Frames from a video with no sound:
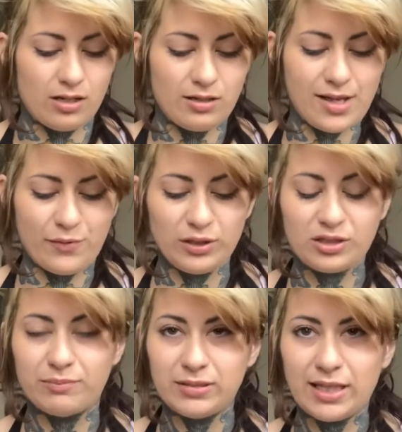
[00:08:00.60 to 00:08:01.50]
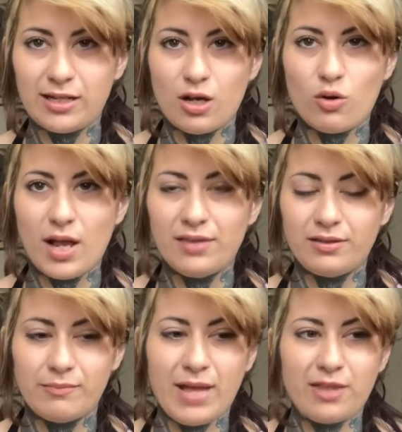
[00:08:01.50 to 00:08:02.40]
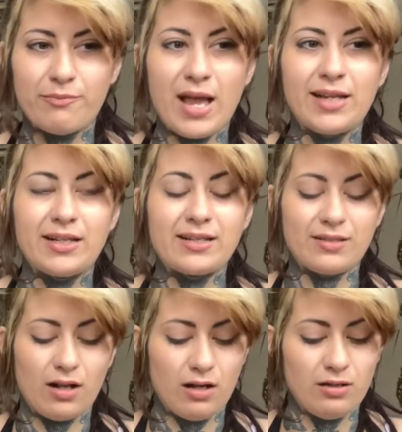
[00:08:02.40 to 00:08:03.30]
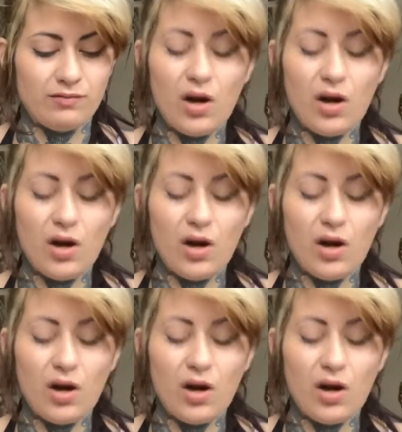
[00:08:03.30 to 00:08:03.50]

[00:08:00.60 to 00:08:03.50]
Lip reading: if we look to Plato and the mathematics of